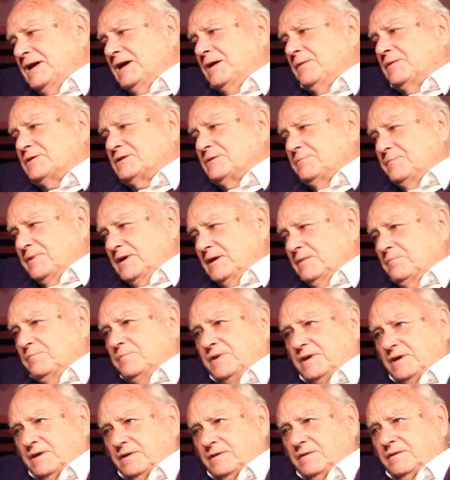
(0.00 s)
It was a big
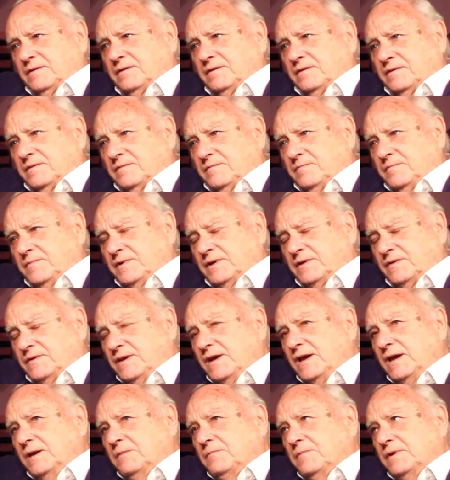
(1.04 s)

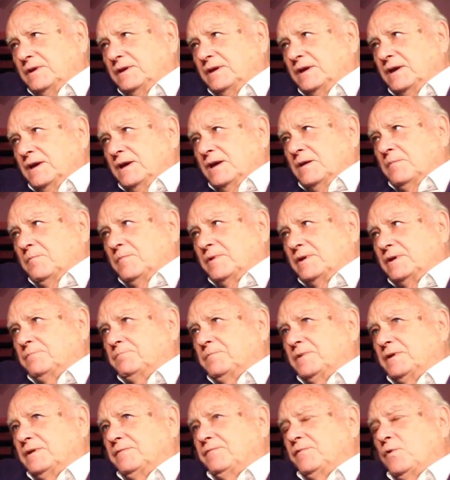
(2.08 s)
thing, but
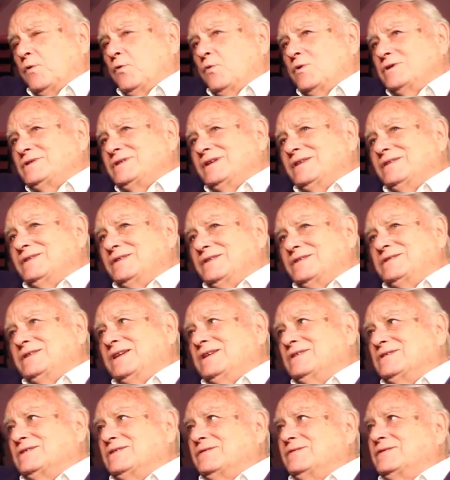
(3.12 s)
I've always had this
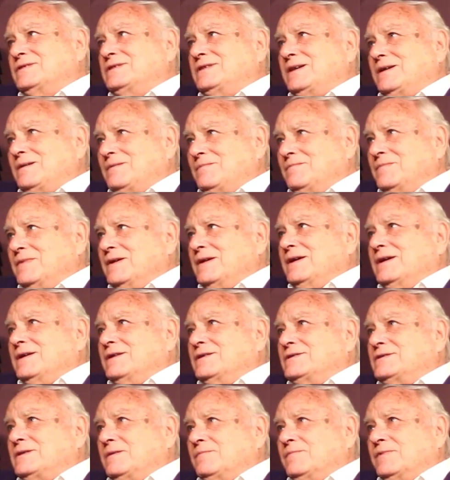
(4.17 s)
sense of
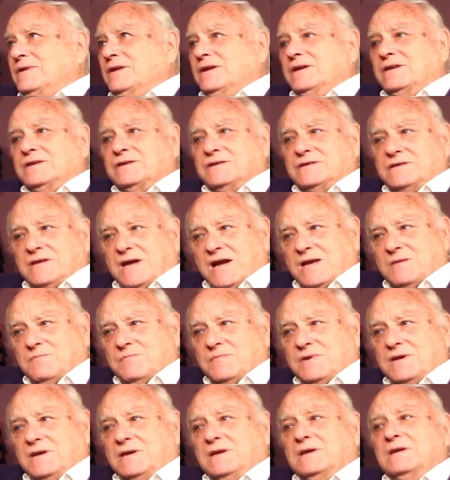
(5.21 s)
something inside
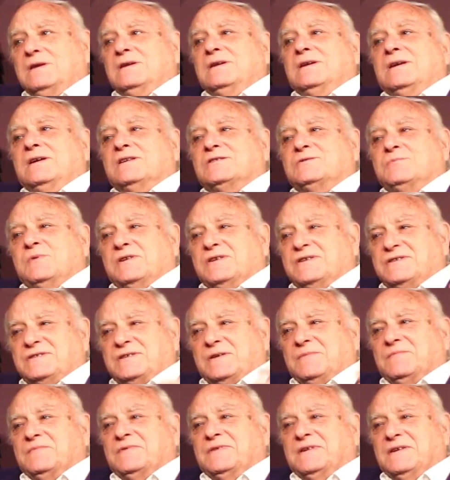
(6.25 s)
me as well as
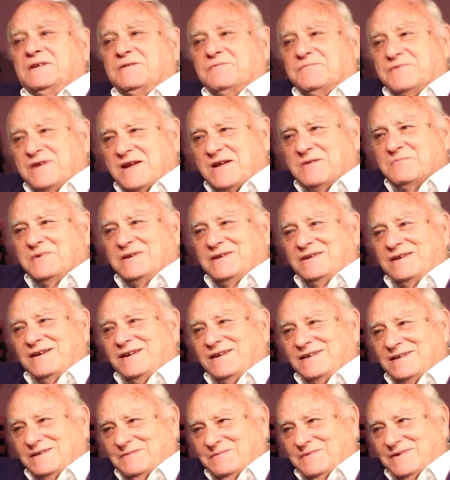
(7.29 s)
something around me
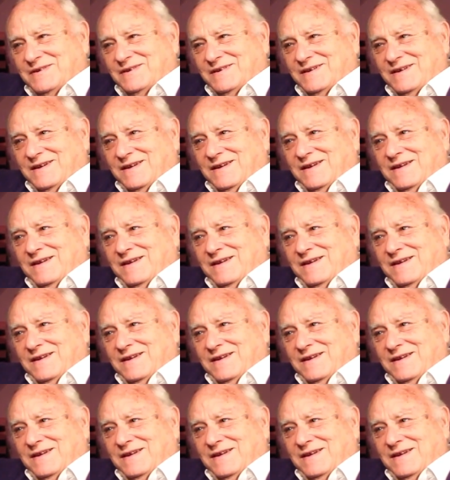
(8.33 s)
guiding me.